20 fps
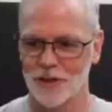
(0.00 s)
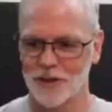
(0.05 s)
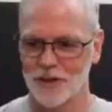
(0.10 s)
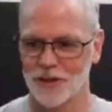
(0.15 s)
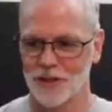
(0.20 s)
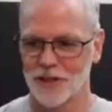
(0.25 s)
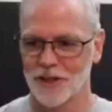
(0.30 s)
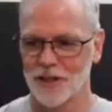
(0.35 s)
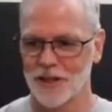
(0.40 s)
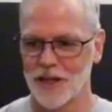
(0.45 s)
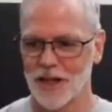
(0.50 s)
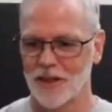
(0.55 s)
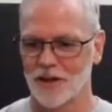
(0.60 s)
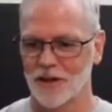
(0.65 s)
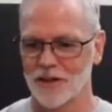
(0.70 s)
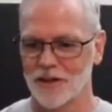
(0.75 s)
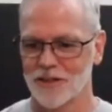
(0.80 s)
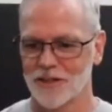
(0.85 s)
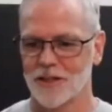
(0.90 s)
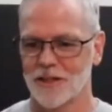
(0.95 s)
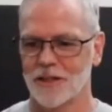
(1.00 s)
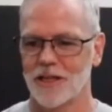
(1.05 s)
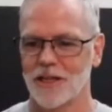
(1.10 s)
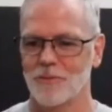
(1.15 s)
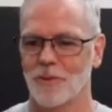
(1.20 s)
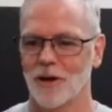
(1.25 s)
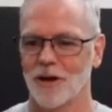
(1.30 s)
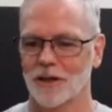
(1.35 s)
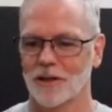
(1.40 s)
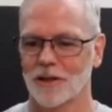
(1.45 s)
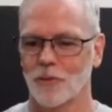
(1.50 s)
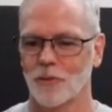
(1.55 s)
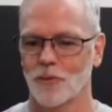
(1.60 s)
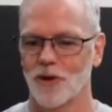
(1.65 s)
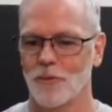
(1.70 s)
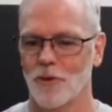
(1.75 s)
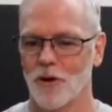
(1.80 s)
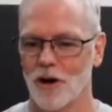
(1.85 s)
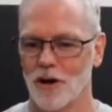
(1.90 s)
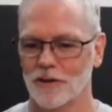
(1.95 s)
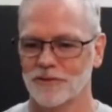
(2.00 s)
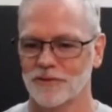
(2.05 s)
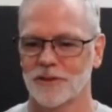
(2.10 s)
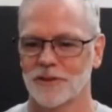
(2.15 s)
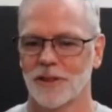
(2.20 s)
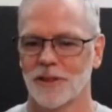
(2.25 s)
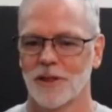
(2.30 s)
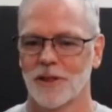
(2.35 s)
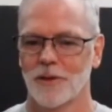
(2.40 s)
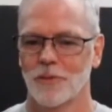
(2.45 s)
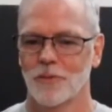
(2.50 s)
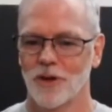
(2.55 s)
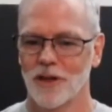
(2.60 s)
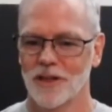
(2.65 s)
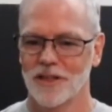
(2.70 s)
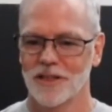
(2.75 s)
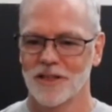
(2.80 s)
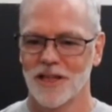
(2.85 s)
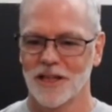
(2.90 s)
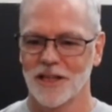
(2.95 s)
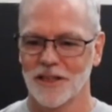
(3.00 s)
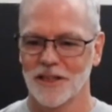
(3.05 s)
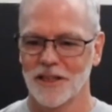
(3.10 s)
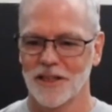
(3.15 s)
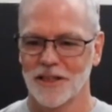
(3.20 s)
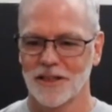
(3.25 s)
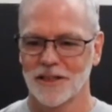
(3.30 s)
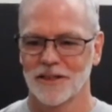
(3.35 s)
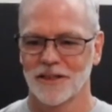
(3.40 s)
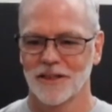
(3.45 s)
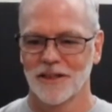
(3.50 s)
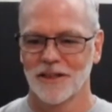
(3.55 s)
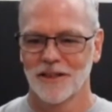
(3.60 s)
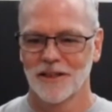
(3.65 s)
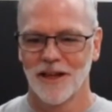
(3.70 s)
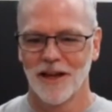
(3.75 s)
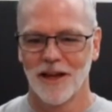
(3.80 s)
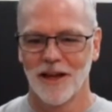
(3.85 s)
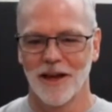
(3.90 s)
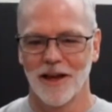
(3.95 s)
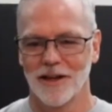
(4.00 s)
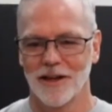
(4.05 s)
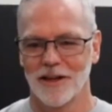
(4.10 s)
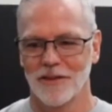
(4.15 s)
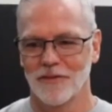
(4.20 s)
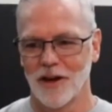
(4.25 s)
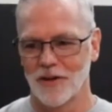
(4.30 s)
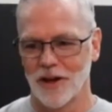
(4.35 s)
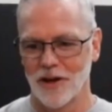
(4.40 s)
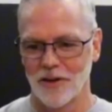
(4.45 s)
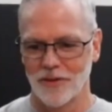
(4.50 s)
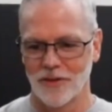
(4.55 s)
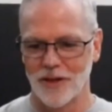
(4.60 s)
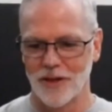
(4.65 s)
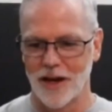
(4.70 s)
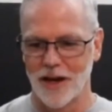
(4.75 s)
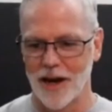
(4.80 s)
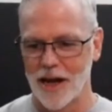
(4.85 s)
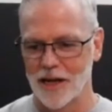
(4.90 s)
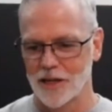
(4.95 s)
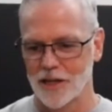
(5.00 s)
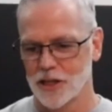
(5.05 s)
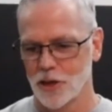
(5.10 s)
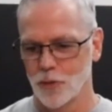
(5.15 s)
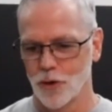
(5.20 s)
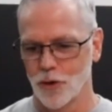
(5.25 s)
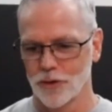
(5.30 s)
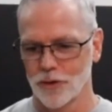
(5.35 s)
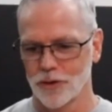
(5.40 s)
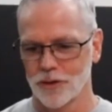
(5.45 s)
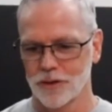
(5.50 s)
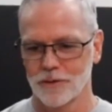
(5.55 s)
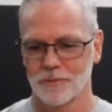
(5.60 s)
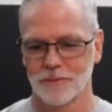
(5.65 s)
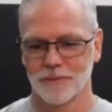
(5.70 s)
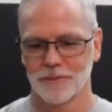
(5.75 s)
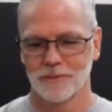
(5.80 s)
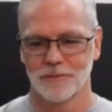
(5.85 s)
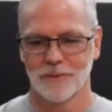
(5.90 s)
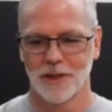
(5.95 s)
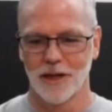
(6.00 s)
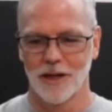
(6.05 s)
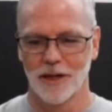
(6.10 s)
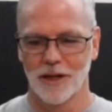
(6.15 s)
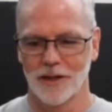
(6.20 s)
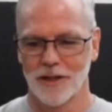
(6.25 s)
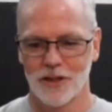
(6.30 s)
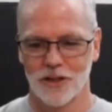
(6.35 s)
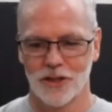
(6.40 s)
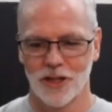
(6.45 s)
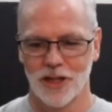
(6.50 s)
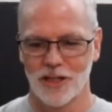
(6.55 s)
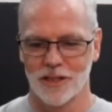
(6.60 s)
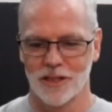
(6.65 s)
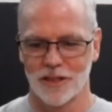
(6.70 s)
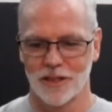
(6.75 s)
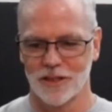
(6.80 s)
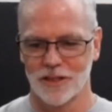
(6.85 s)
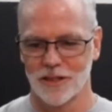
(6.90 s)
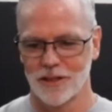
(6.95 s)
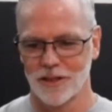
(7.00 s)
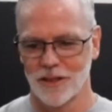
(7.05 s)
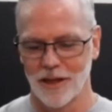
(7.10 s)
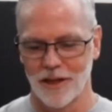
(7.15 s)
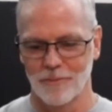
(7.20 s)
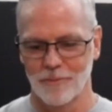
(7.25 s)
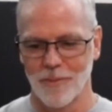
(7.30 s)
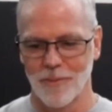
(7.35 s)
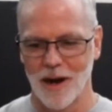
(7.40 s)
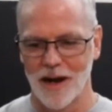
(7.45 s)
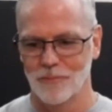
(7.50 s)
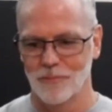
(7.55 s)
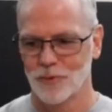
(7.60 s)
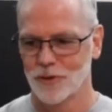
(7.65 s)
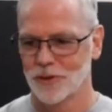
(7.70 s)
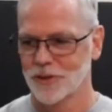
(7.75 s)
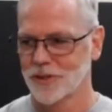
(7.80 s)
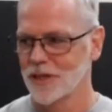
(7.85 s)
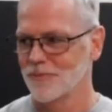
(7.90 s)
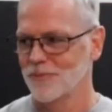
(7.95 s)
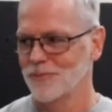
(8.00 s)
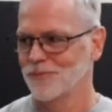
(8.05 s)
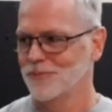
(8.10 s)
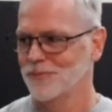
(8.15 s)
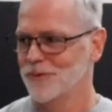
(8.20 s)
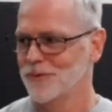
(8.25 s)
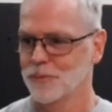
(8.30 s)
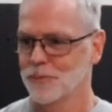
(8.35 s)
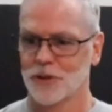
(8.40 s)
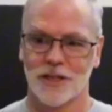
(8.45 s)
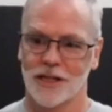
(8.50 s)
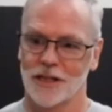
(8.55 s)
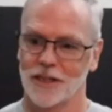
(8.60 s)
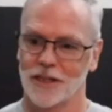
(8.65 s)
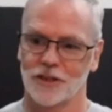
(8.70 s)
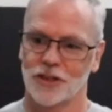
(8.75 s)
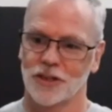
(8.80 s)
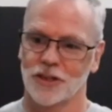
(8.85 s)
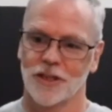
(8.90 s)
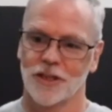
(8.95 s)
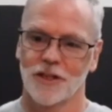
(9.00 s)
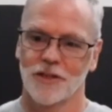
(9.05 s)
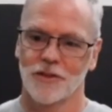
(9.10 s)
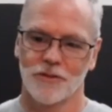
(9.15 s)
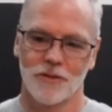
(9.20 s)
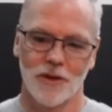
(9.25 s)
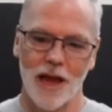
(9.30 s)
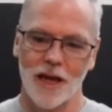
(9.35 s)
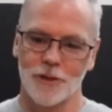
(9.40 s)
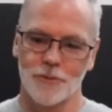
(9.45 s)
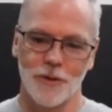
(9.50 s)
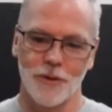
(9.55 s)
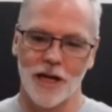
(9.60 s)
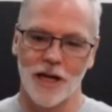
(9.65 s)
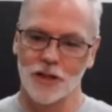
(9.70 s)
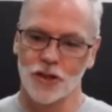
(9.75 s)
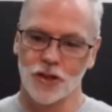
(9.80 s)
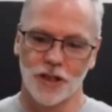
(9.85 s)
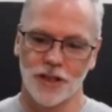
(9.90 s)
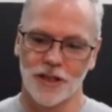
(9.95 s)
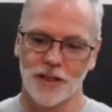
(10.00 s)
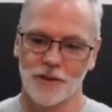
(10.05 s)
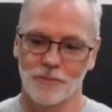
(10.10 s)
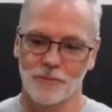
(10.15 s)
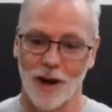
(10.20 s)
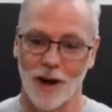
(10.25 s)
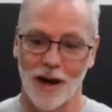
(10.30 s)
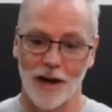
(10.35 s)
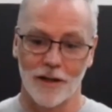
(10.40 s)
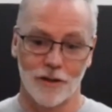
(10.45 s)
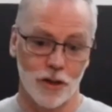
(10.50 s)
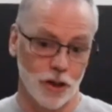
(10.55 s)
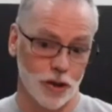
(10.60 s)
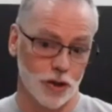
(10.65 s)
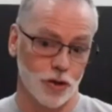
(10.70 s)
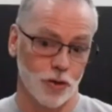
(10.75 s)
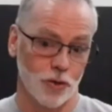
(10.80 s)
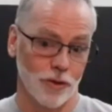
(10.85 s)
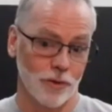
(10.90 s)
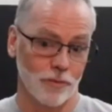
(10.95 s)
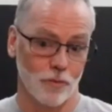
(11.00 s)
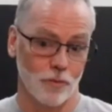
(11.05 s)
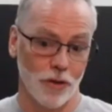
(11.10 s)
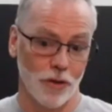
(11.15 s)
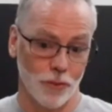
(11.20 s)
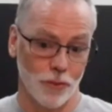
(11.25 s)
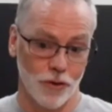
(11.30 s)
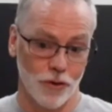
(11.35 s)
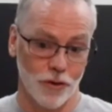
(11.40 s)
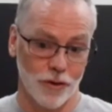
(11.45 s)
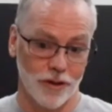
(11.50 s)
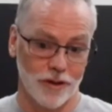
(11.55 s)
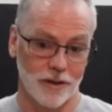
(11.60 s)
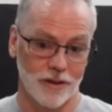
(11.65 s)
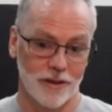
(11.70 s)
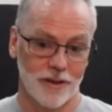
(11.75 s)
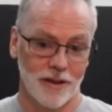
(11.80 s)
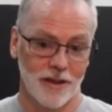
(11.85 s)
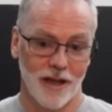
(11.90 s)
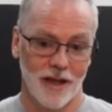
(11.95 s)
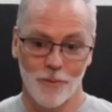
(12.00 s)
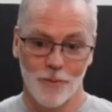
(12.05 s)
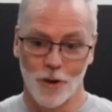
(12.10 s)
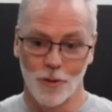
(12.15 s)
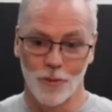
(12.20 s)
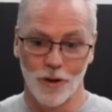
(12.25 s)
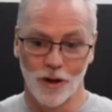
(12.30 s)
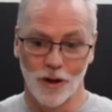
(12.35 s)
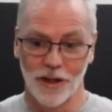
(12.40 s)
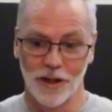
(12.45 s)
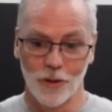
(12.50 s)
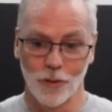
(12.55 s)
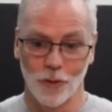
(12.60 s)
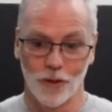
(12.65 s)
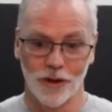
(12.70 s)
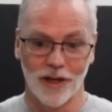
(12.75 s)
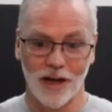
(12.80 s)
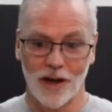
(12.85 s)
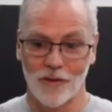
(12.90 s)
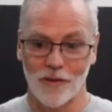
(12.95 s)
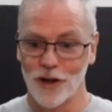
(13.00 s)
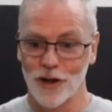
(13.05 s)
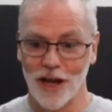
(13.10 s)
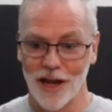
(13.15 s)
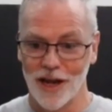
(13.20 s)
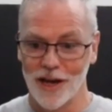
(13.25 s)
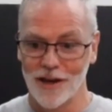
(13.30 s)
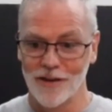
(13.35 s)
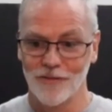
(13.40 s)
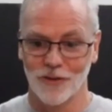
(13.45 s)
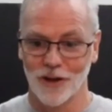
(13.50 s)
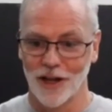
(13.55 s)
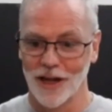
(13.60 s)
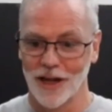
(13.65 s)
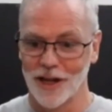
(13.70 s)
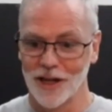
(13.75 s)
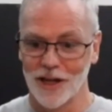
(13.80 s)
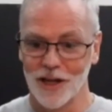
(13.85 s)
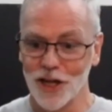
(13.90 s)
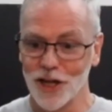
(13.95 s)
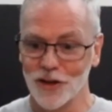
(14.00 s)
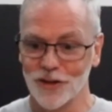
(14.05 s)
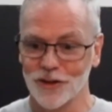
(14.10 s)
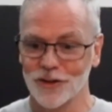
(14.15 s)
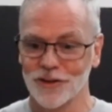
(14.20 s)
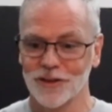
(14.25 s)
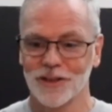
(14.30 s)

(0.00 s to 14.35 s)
to the Netherlands to debunk Wim Hof's breathing technique, and he found out that it actually works. He changed his body percentage exponentially by just doing breath work and mobility work every day for like a year.